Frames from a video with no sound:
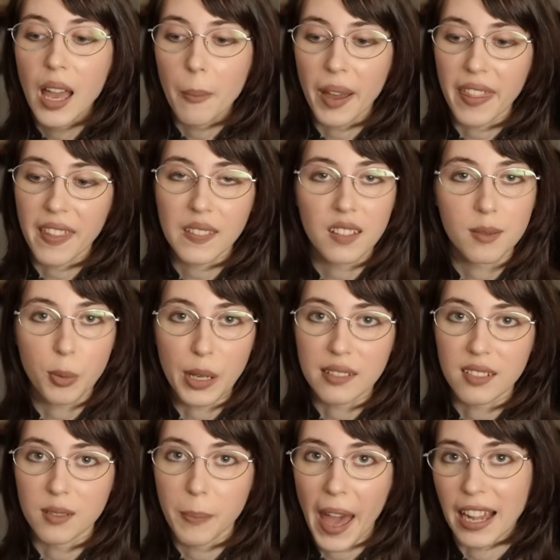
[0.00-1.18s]
but I think this brings
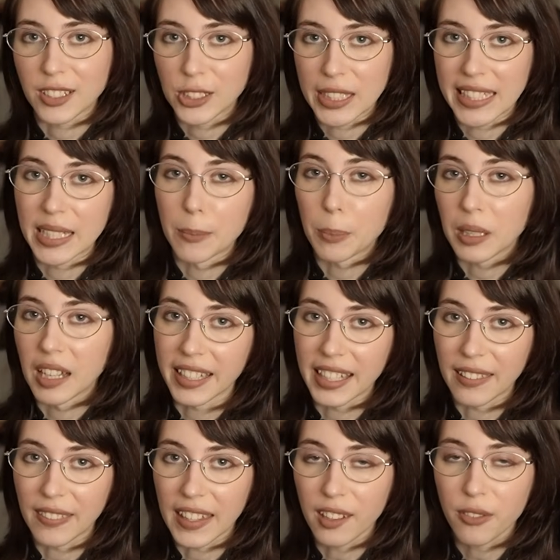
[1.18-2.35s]
us back to like the plucky
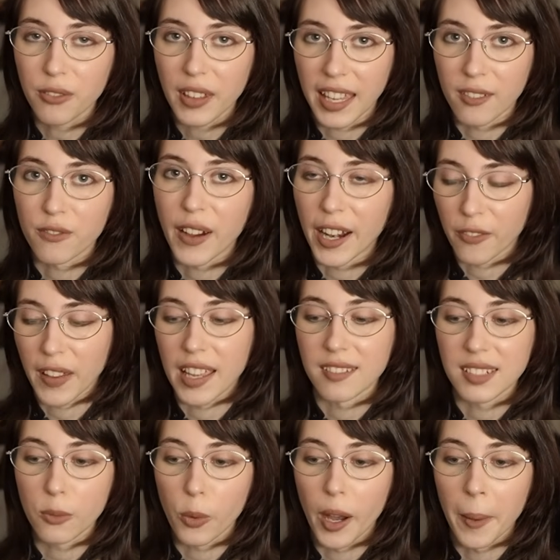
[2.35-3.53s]
thief in Final
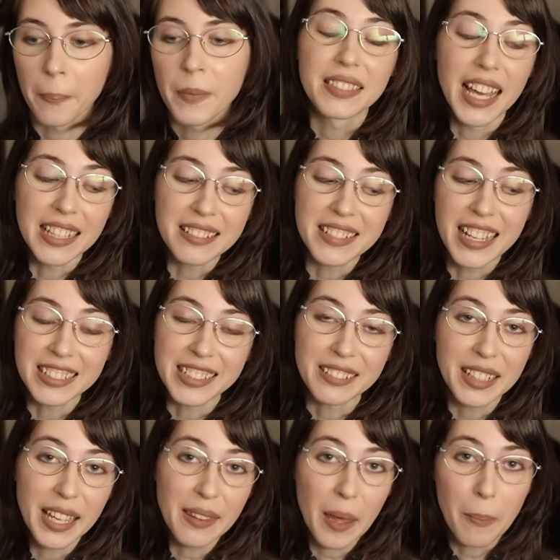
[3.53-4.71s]
Fantasy I. That's not to
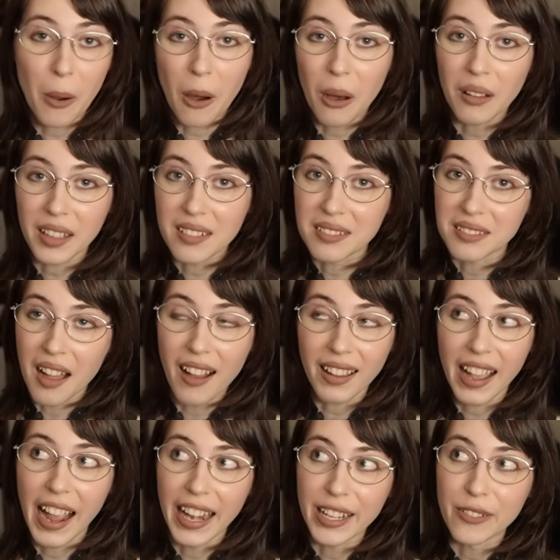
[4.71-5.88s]
say that Paul is not
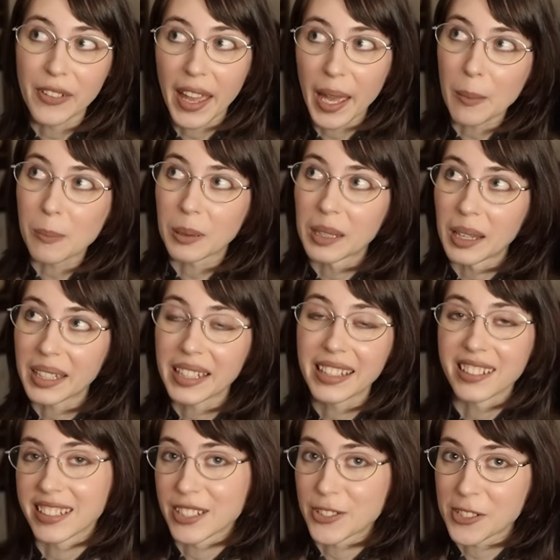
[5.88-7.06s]
kind of a plucky
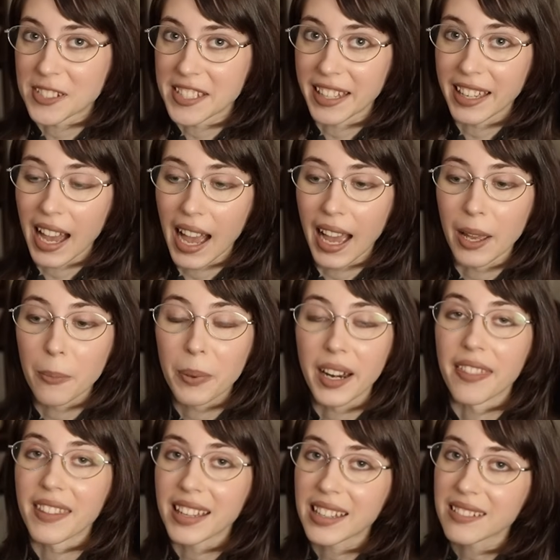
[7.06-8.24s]
and interesting guy, but I
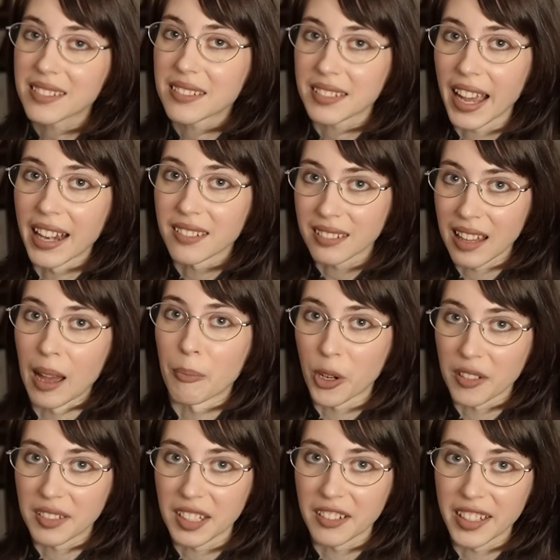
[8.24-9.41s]
think his design is a lot
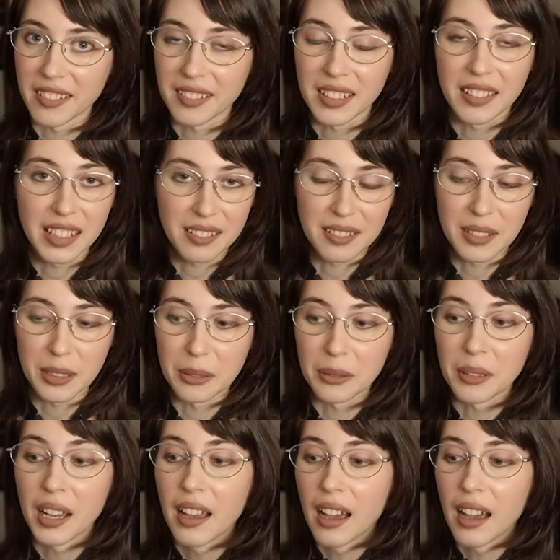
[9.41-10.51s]
more serious than these two.